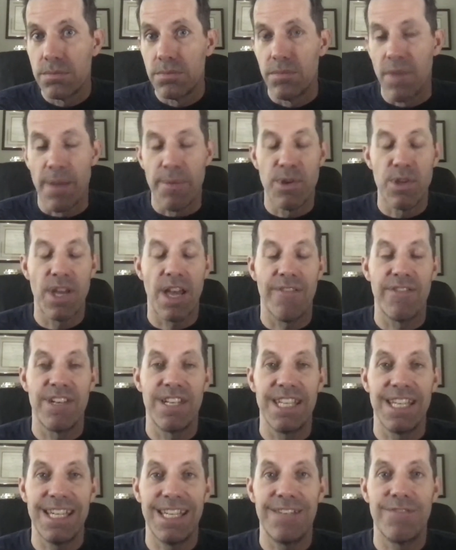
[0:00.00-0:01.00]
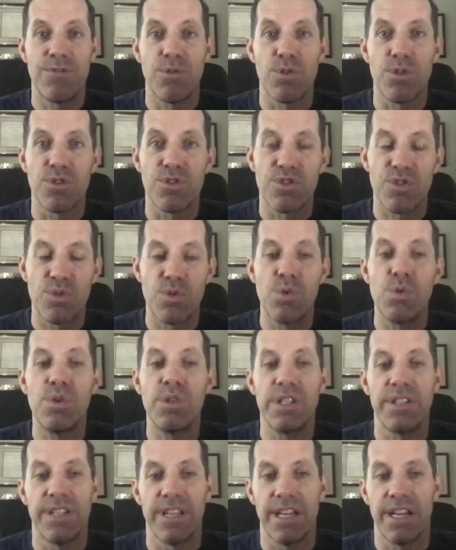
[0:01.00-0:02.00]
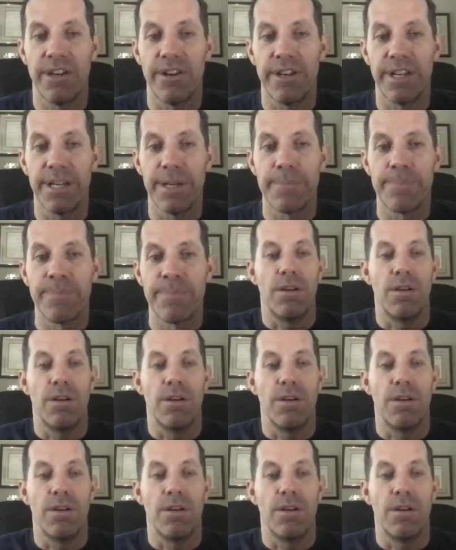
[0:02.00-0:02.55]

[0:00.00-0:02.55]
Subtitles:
Maybe you have a need for a school in the area.